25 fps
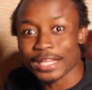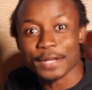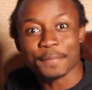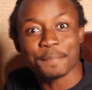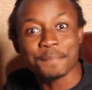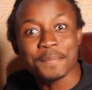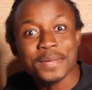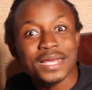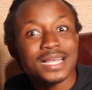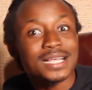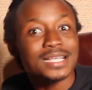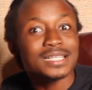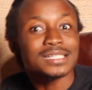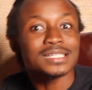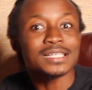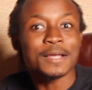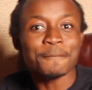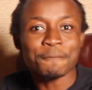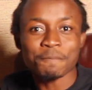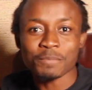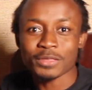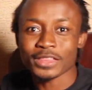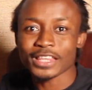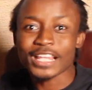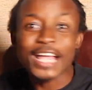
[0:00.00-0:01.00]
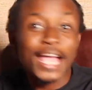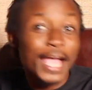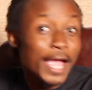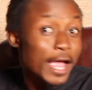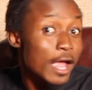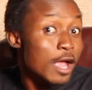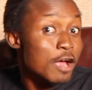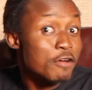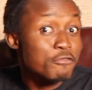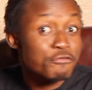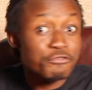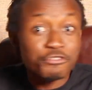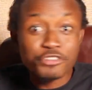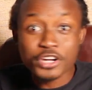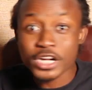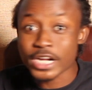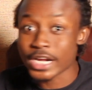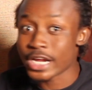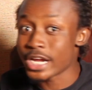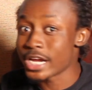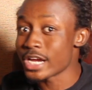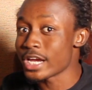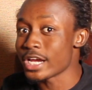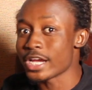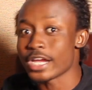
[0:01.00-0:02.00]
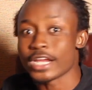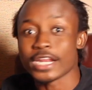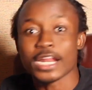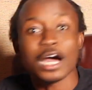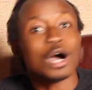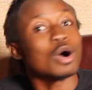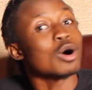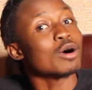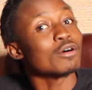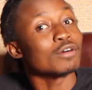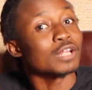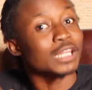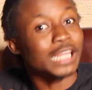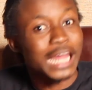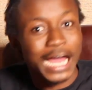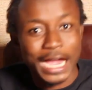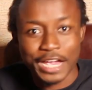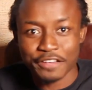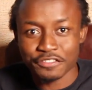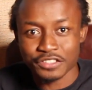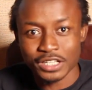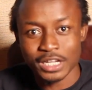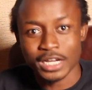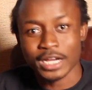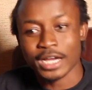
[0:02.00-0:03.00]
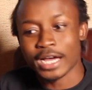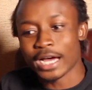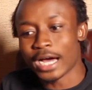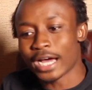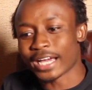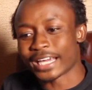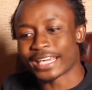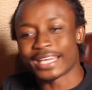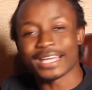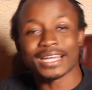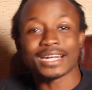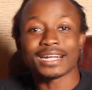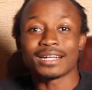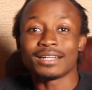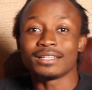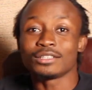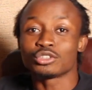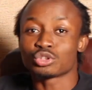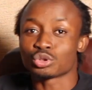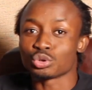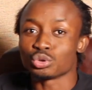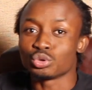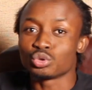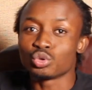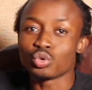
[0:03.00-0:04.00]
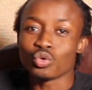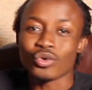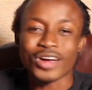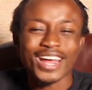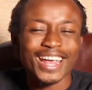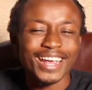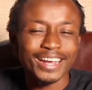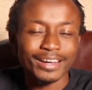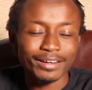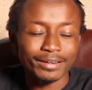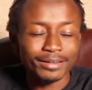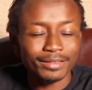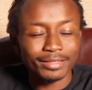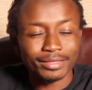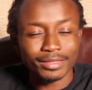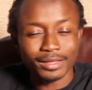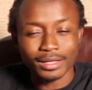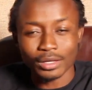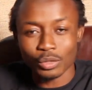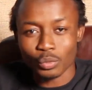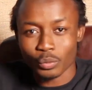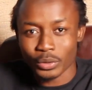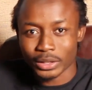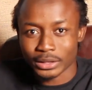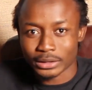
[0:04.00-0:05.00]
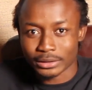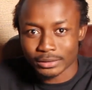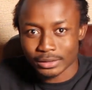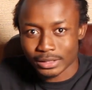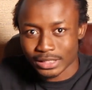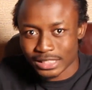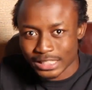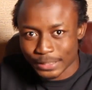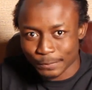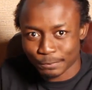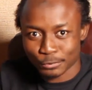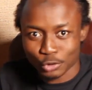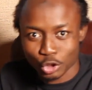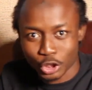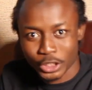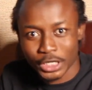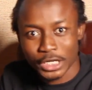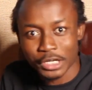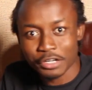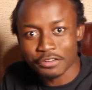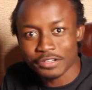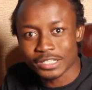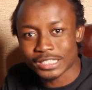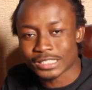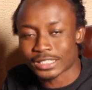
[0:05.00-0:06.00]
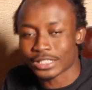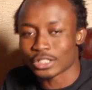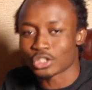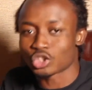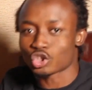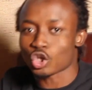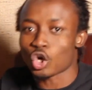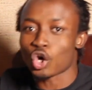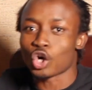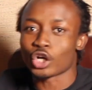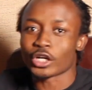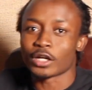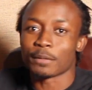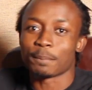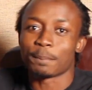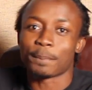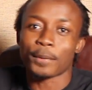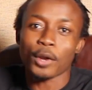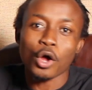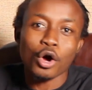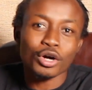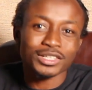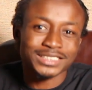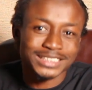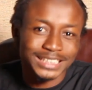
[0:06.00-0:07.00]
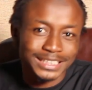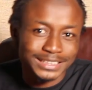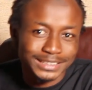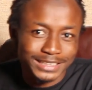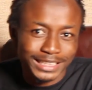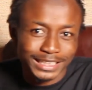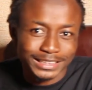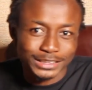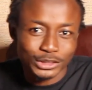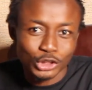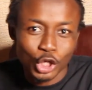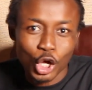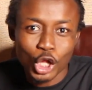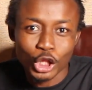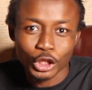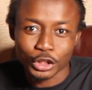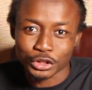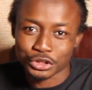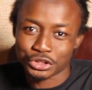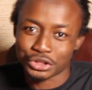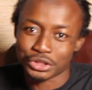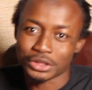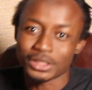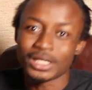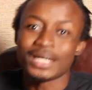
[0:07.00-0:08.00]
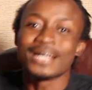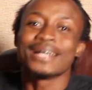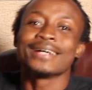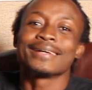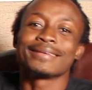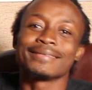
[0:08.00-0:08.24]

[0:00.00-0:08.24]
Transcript: It means every day in our lives getting to do anything with cryptocurrencies or the blockchain technology.